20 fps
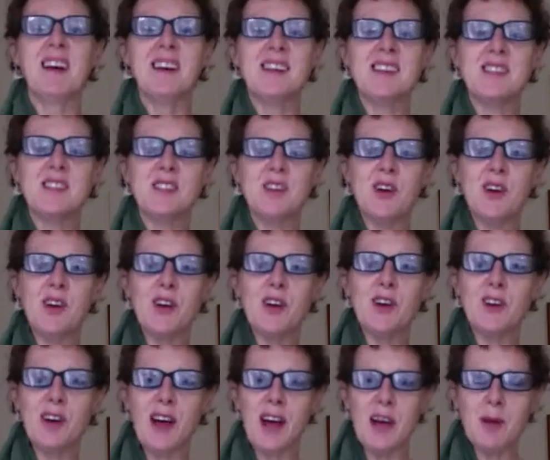
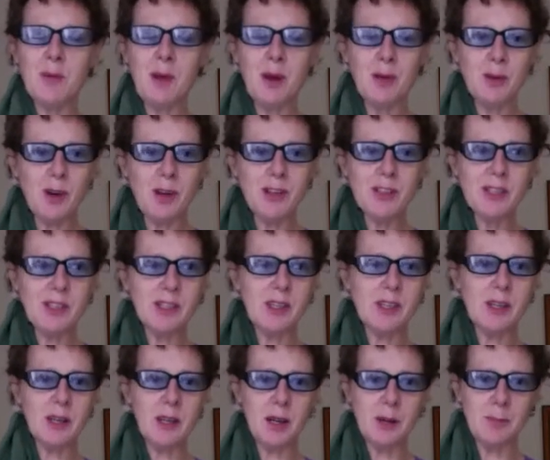So I wrote
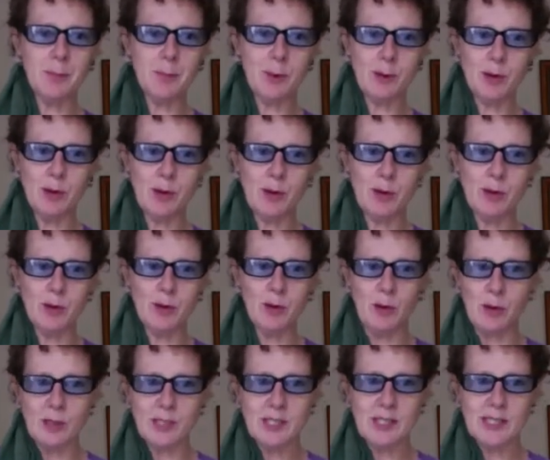a book called
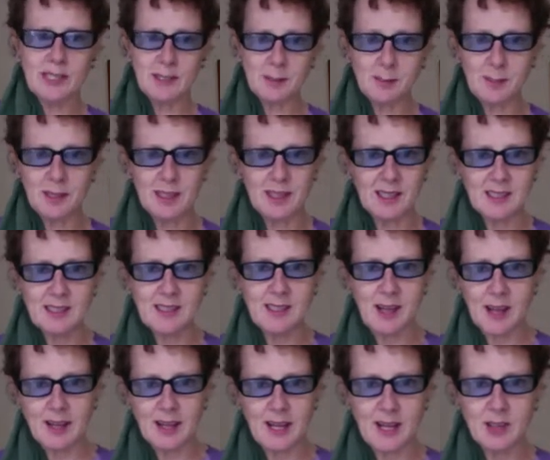Autism: An
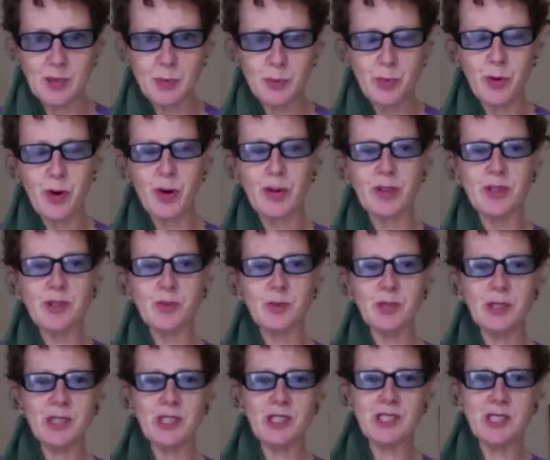Inside Out Approach,
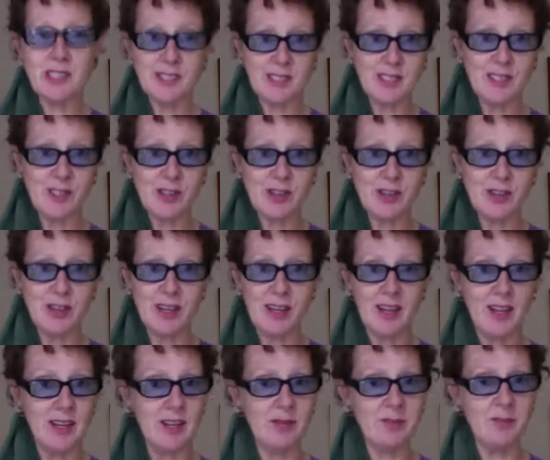which is
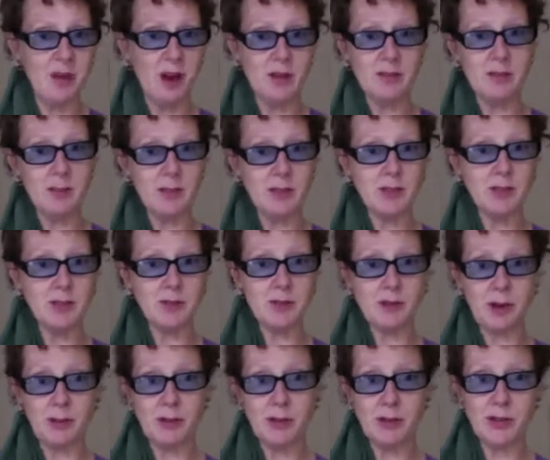essentially an environmental
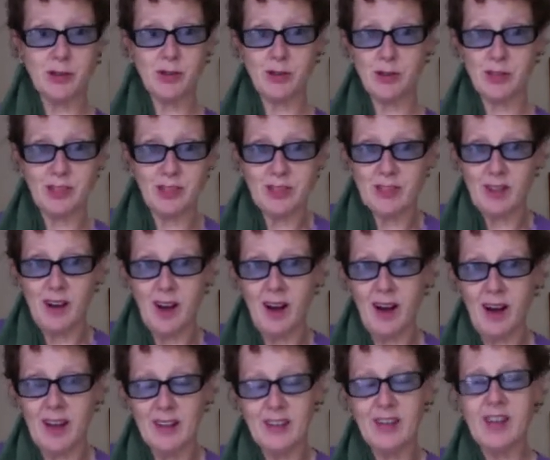troubleshooter's
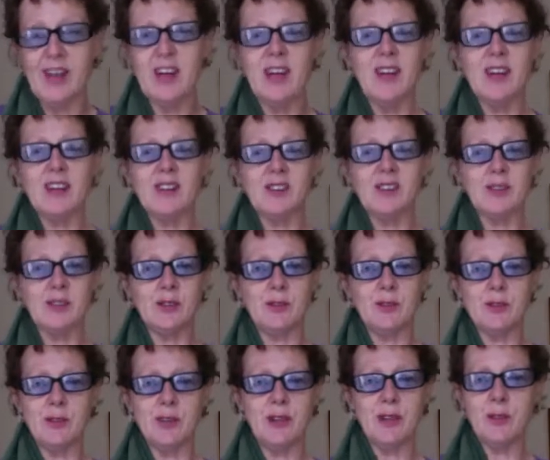guide
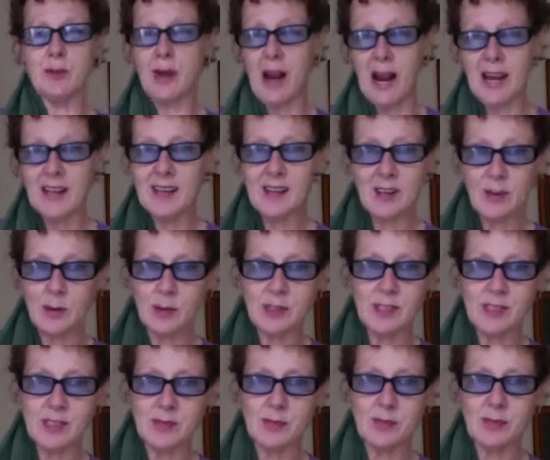to creating
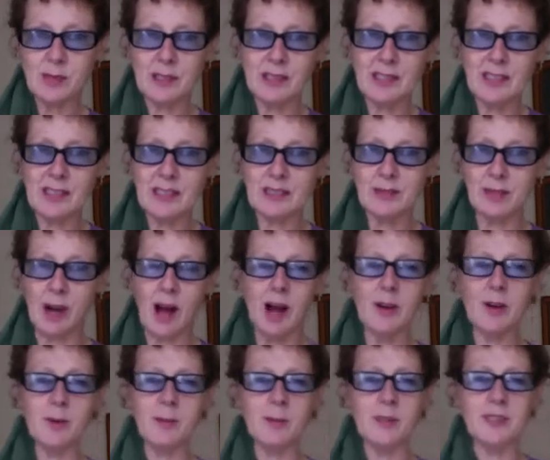autism-friendly
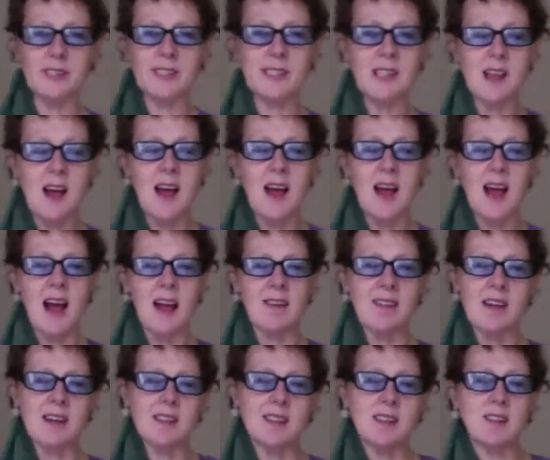environments. And
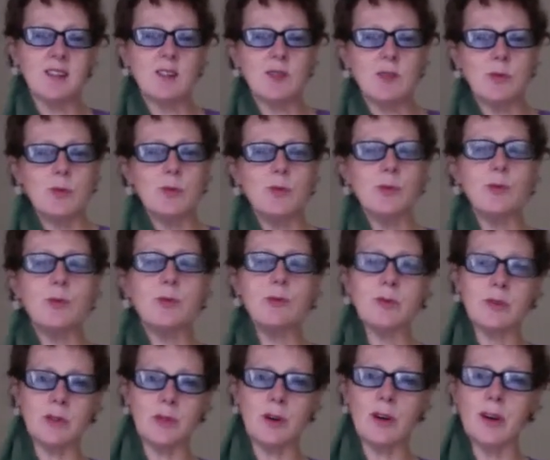that's in
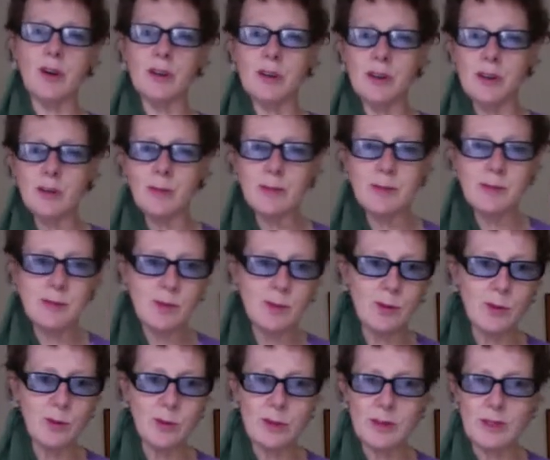schools or homes
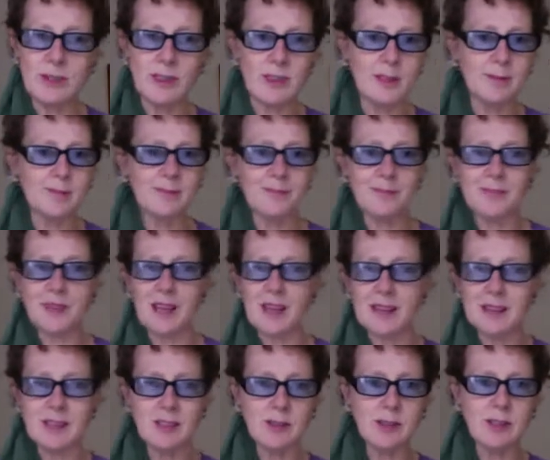or
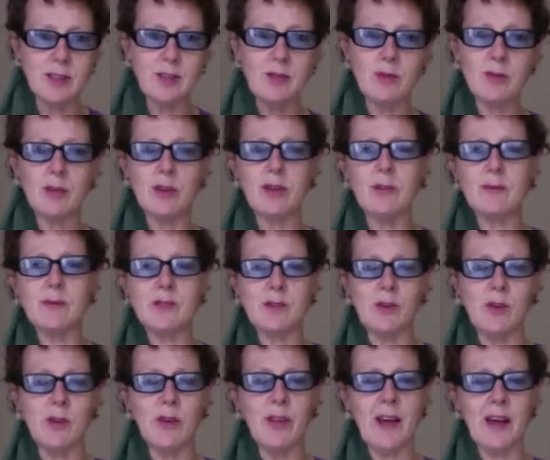activity groups,
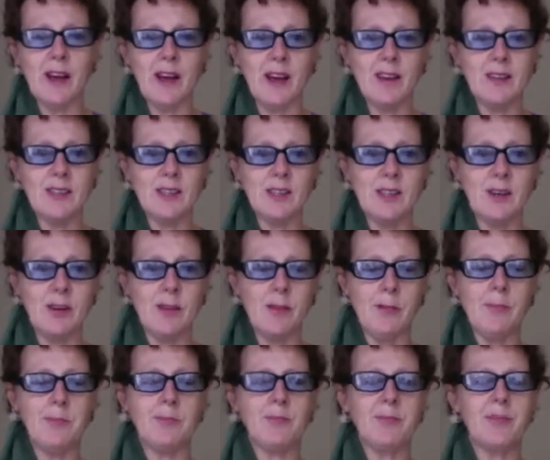all that kind of stuff.
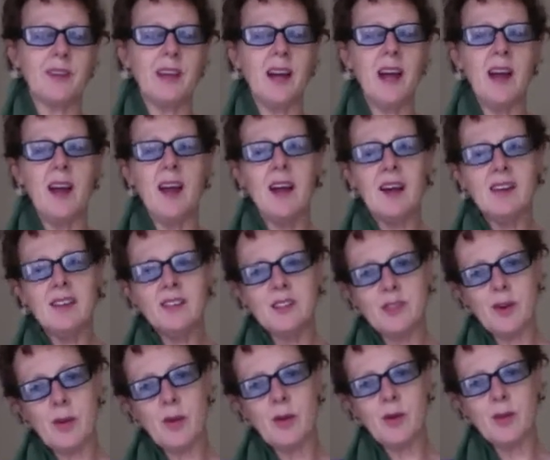
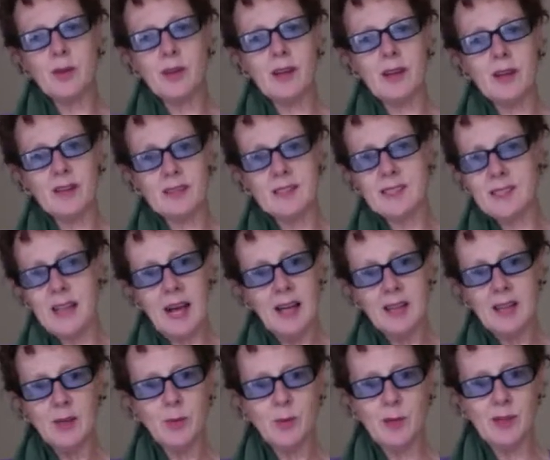So
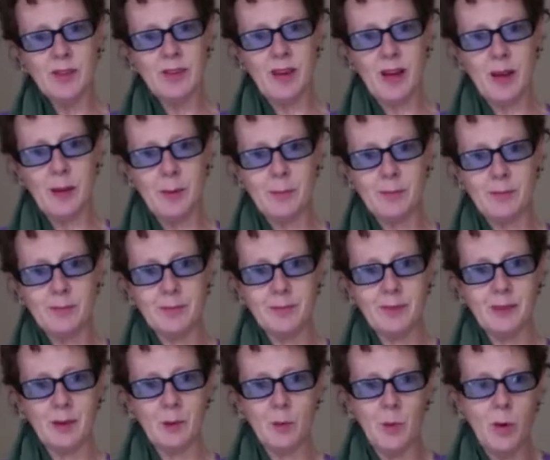starting with
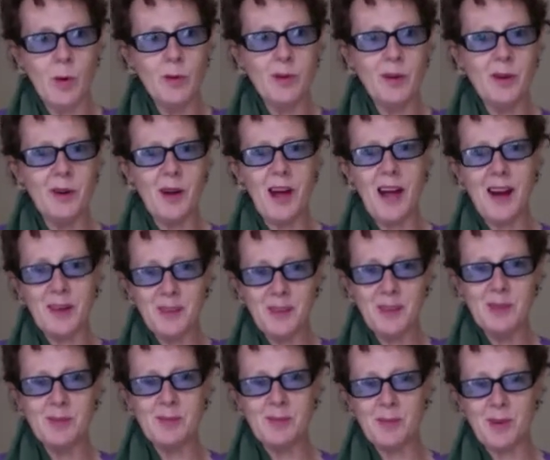what
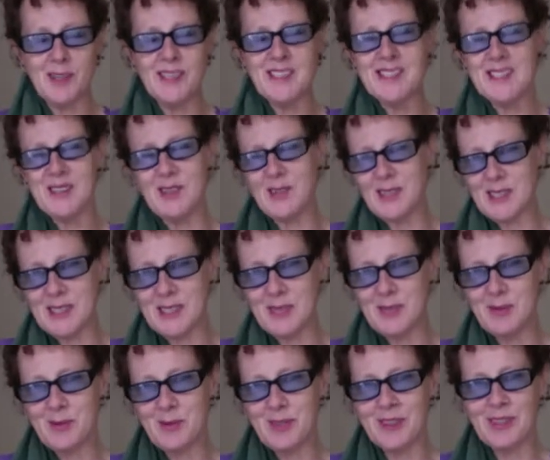is an
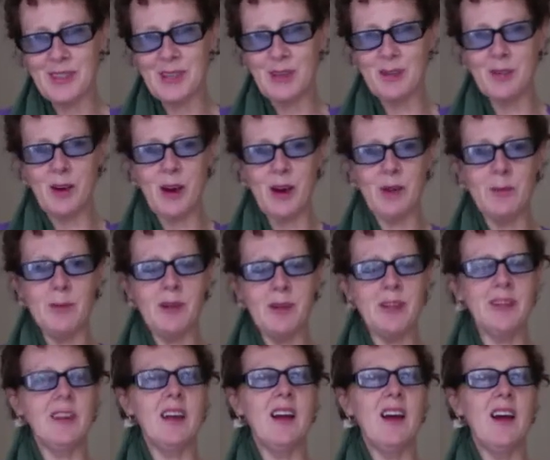autism-friendly environment?